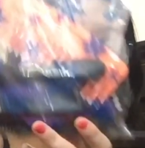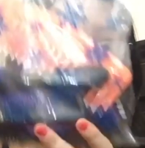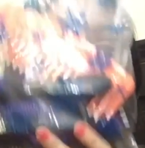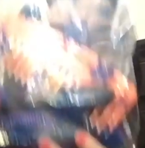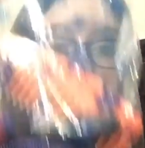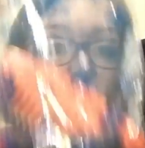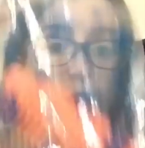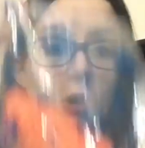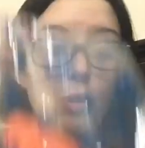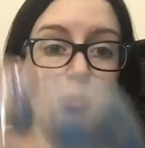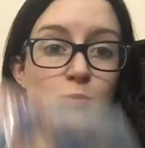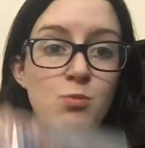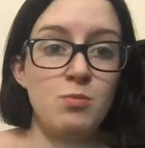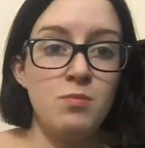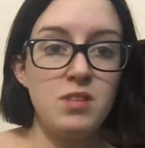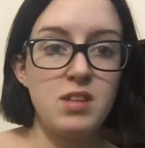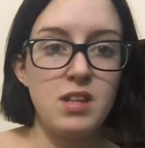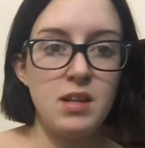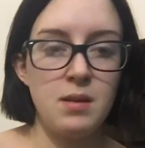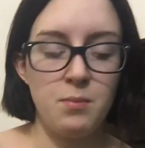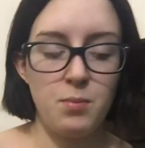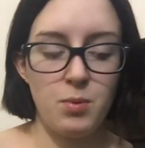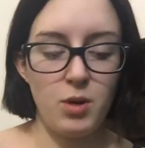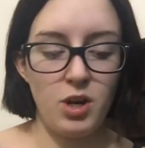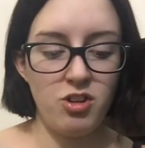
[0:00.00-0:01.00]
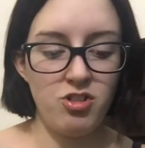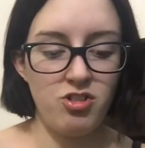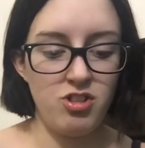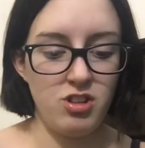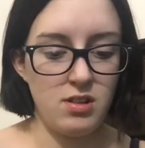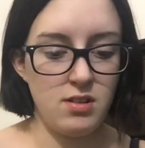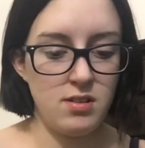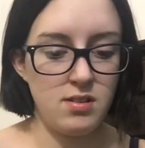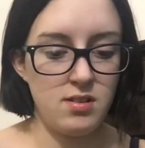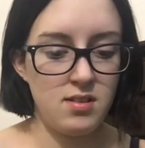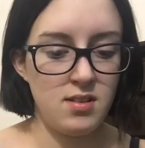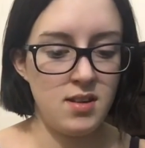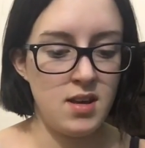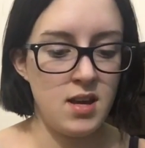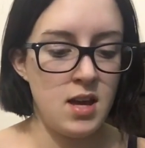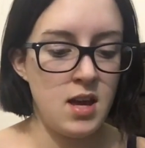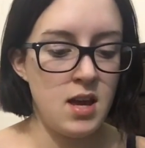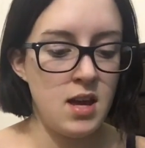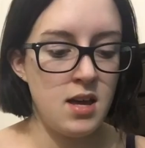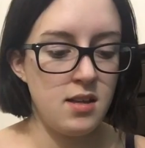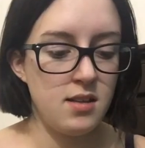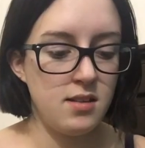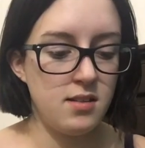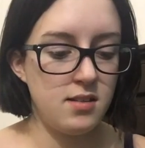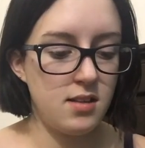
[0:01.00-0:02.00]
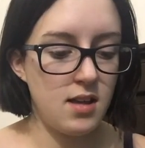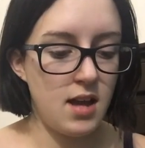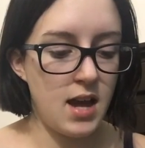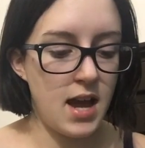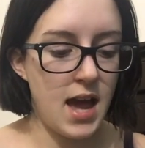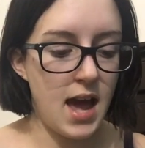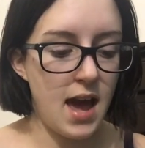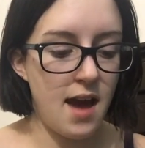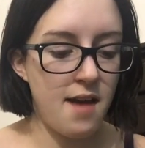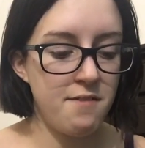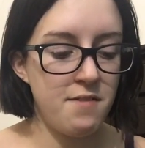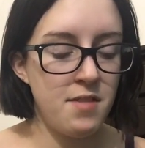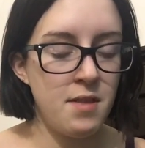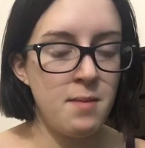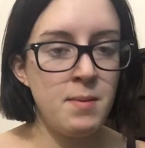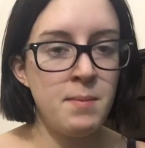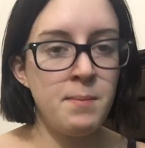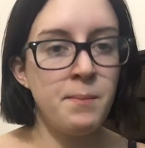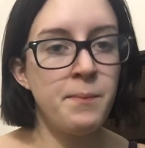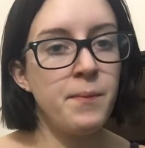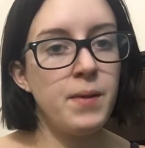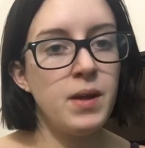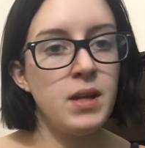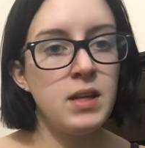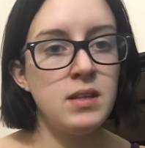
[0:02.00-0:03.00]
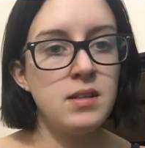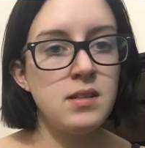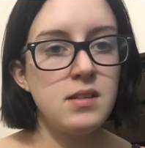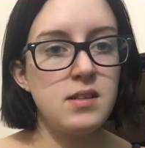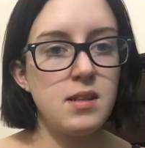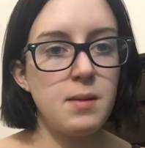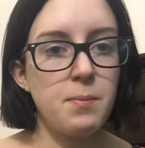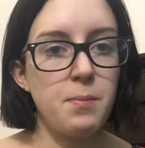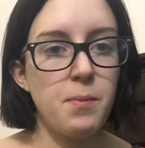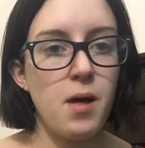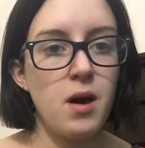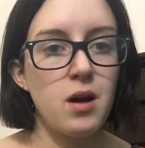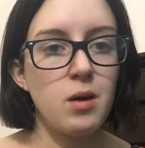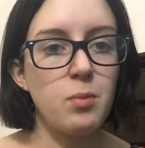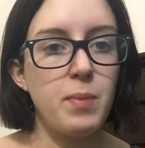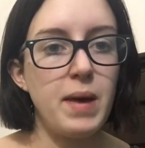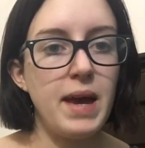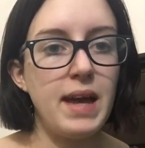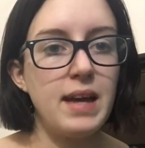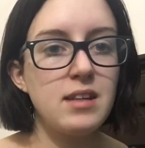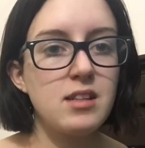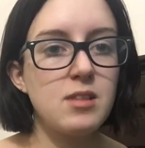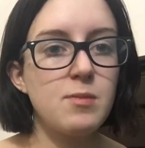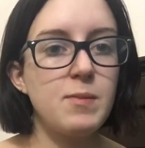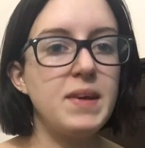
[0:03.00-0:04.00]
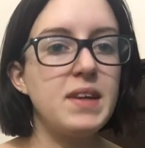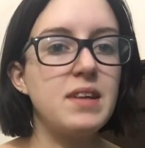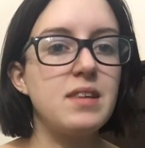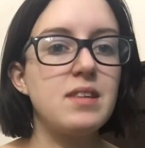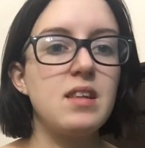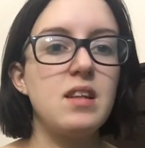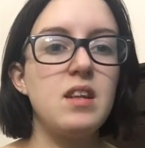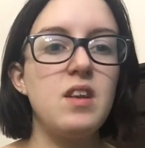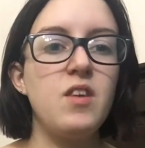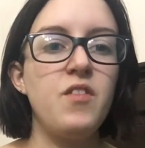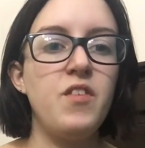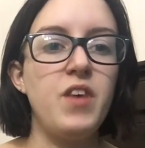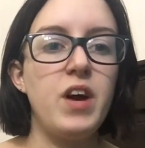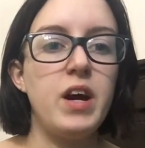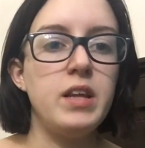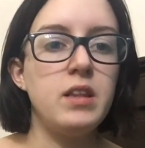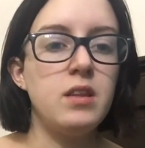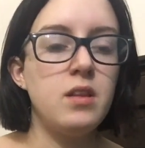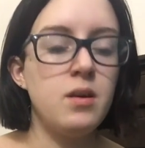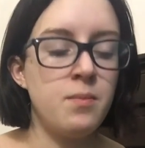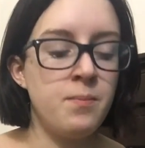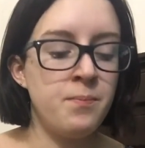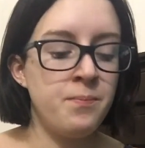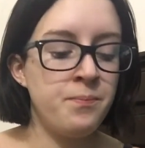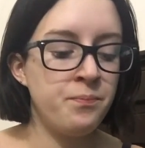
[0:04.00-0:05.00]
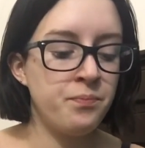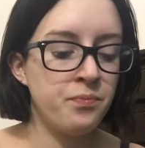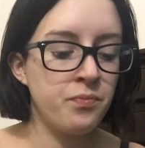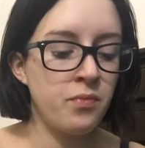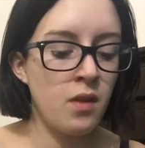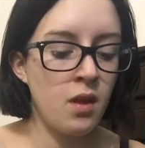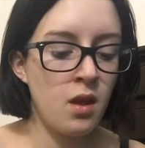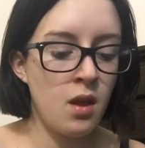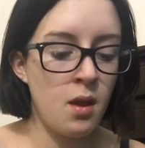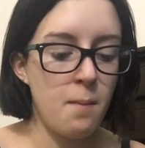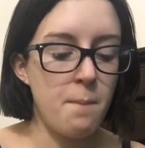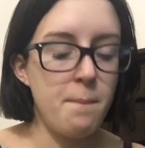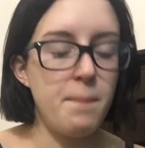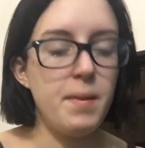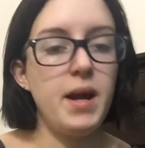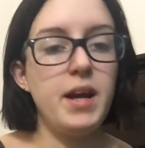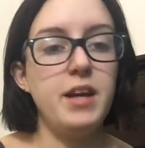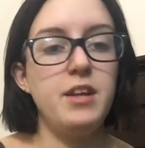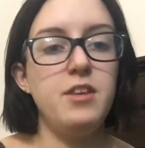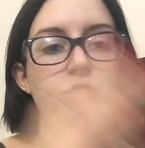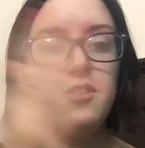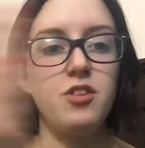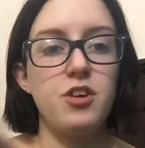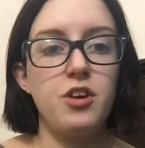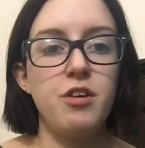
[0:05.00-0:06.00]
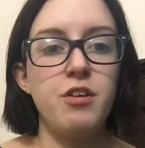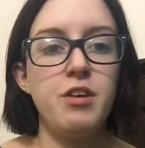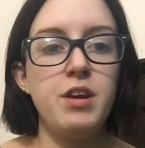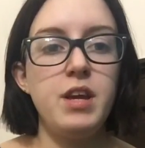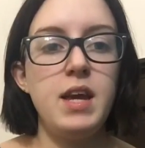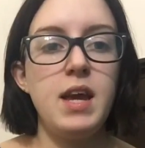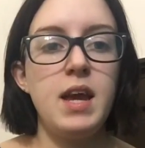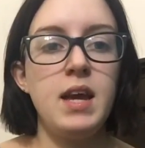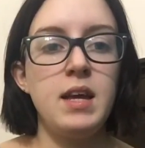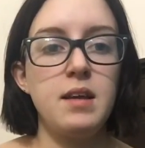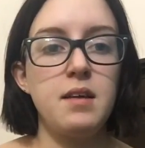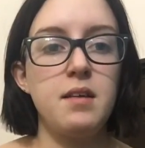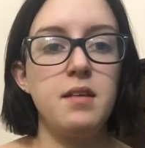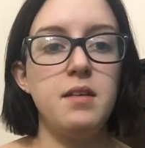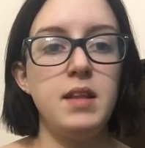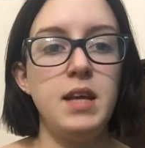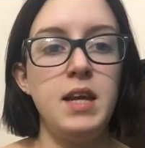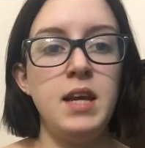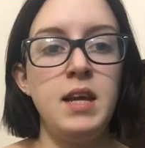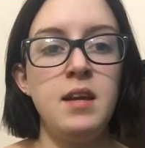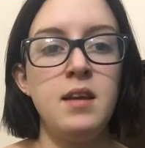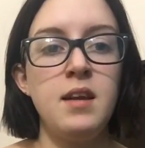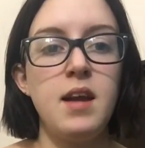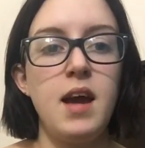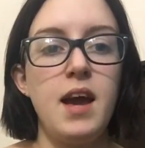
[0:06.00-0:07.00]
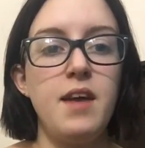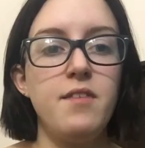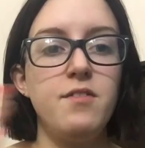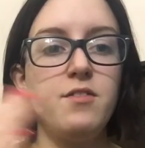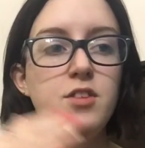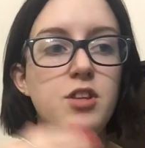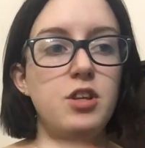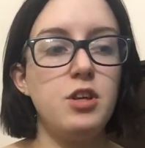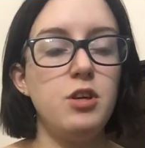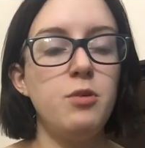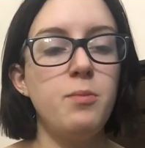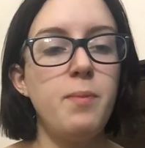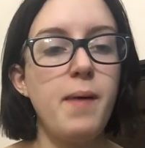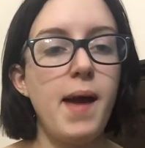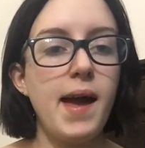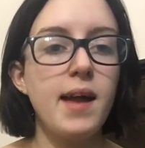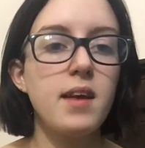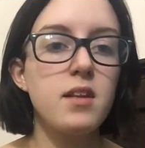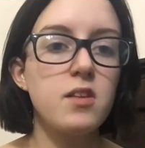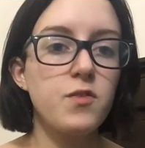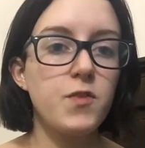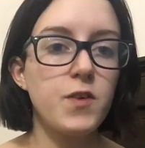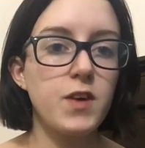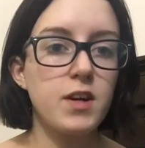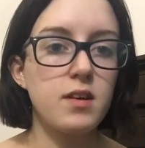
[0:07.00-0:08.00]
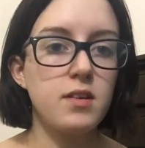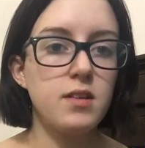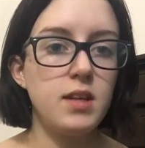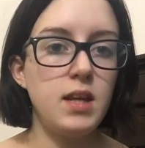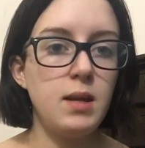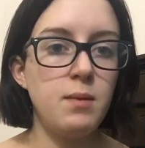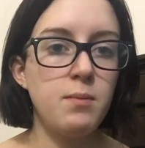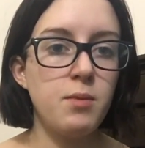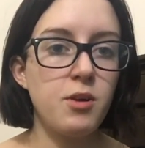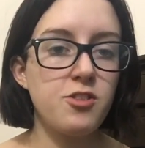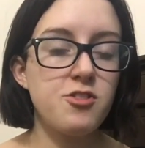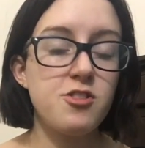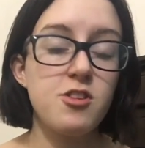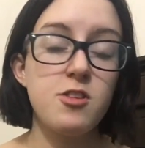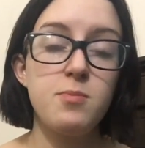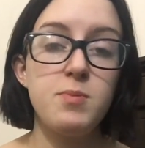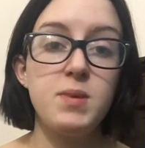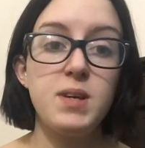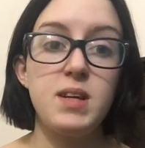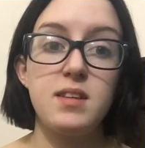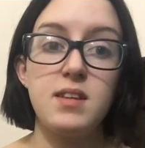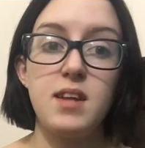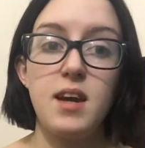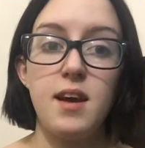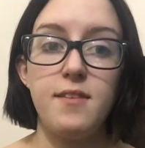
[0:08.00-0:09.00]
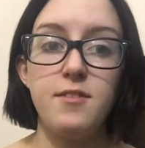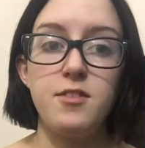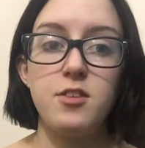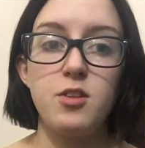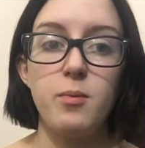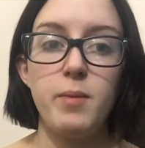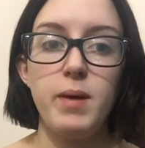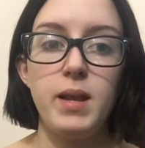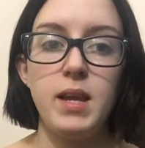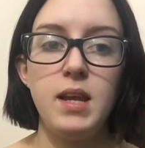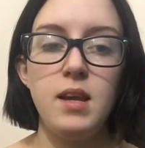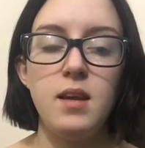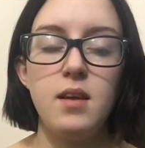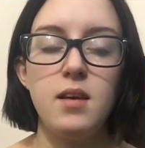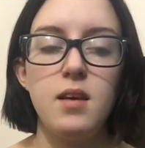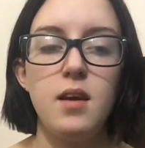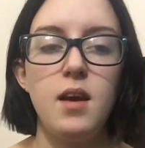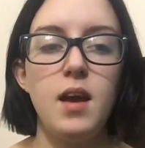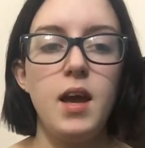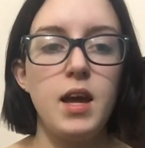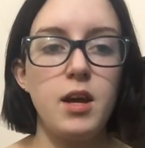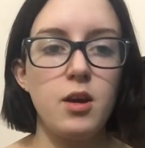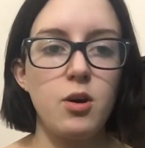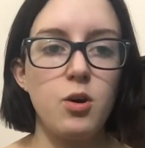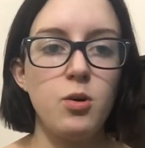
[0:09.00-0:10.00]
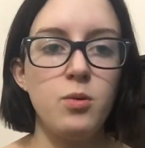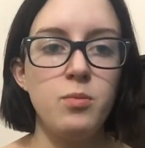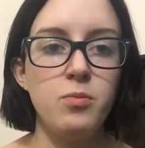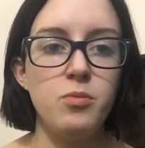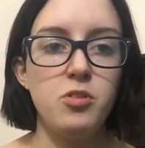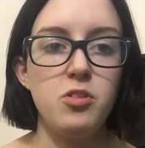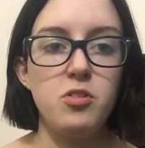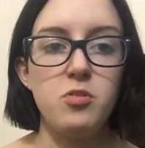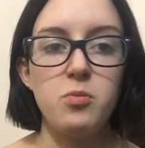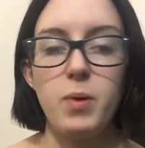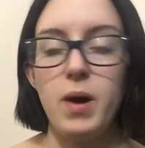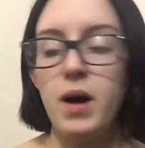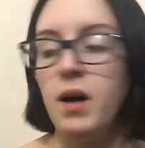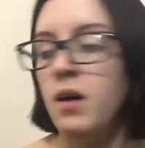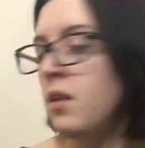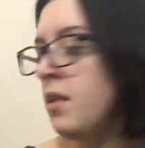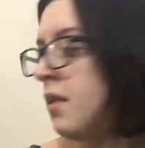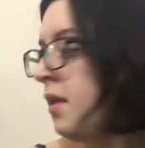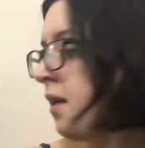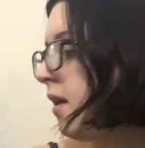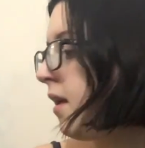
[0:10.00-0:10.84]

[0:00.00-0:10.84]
of combs and brushes. So I have them in Ziploc bags because I divide them by dirty and clean. I have 2 bags for clean brushes because I have so many, and combs as well.